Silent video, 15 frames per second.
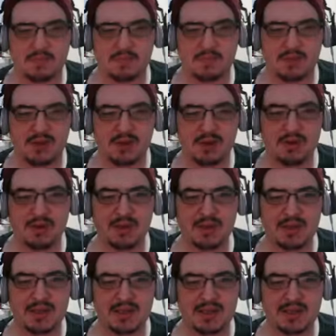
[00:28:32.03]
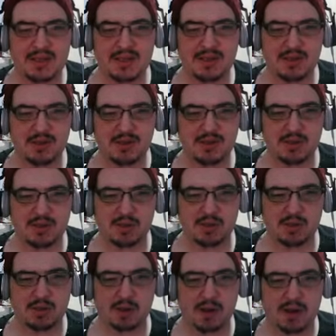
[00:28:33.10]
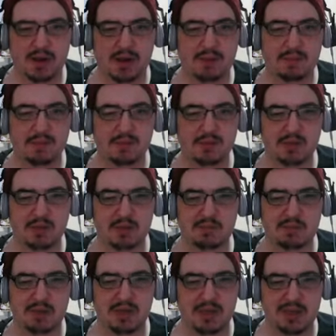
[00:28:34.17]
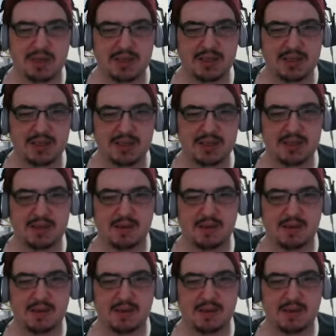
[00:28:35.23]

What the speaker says: they're a little easier to trap just because